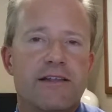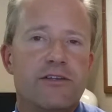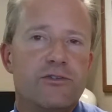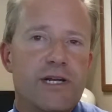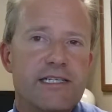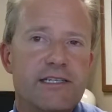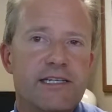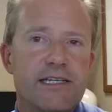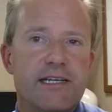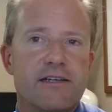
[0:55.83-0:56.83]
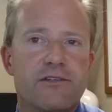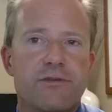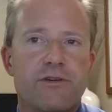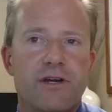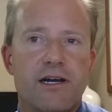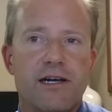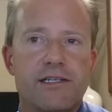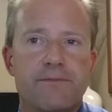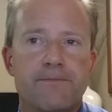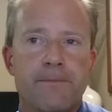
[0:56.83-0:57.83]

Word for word: and you trace the details with your eyes.